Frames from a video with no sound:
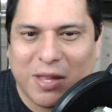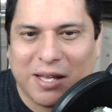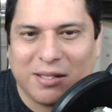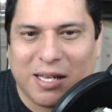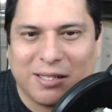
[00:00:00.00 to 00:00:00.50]

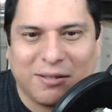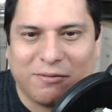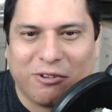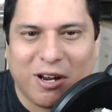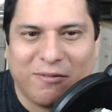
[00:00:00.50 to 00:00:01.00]
It's
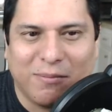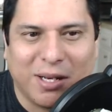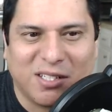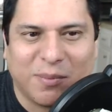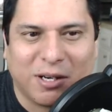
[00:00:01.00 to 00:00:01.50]
very
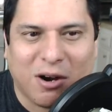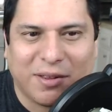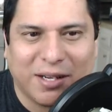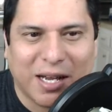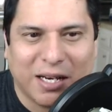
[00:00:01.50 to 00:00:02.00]
Melissa
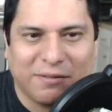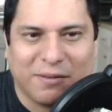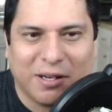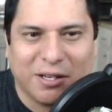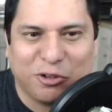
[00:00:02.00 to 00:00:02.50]
McCarthy kind
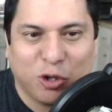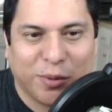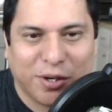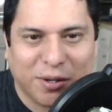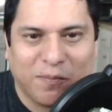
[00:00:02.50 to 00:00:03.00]
of
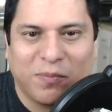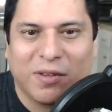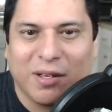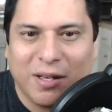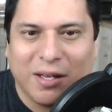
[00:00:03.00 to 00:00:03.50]
humor,
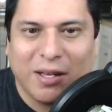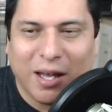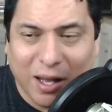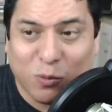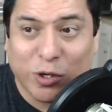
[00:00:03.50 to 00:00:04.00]

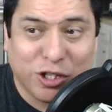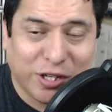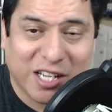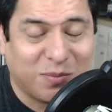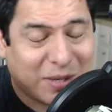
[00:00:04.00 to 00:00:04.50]
which
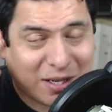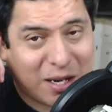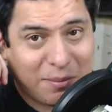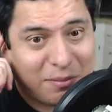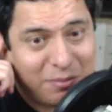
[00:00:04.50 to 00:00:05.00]
she has
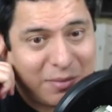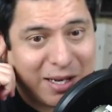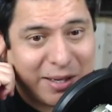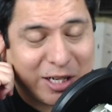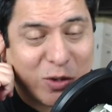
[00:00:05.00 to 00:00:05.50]
become
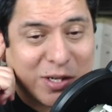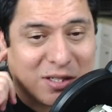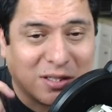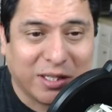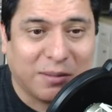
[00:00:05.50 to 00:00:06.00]

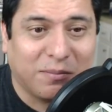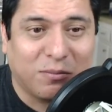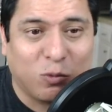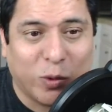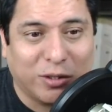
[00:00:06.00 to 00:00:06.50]
increasingly
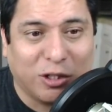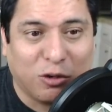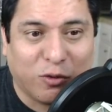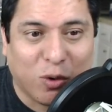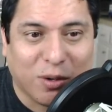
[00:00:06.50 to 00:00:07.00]

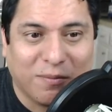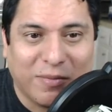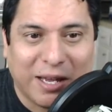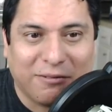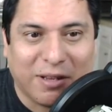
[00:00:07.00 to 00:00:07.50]
well-known for
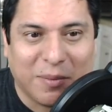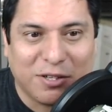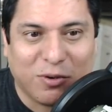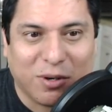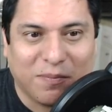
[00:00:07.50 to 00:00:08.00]
and
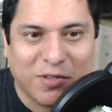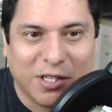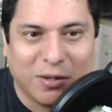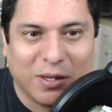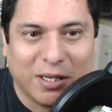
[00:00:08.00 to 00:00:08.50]
famous for.
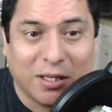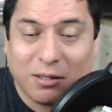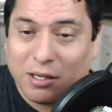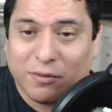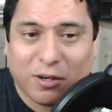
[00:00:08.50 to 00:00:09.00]
So
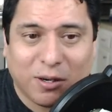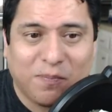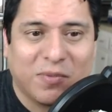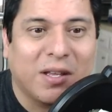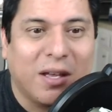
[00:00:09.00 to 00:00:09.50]
good for her.
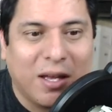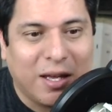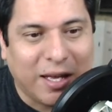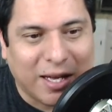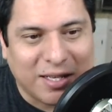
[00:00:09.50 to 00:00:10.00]

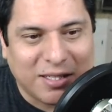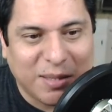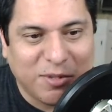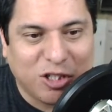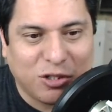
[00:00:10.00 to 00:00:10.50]
It
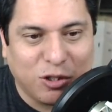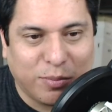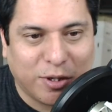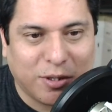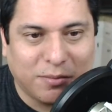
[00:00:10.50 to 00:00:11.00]
seems
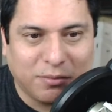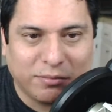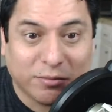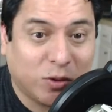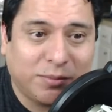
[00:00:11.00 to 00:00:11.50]
super,
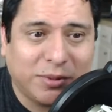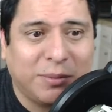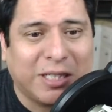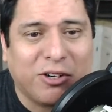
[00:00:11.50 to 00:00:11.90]
well, seems